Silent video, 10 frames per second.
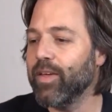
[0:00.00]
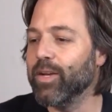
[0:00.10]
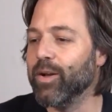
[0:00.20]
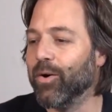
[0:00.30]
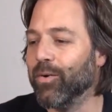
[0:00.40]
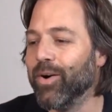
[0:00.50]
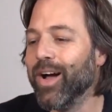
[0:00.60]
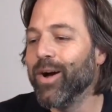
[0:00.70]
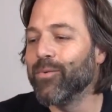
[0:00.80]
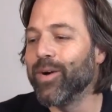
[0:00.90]

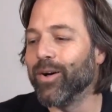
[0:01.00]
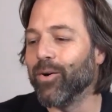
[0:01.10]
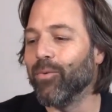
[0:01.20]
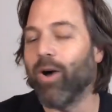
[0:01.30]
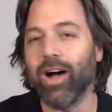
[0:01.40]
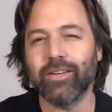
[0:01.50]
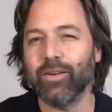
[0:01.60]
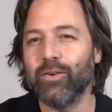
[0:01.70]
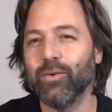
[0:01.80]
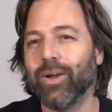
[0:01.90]
want
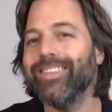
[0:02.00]
to do a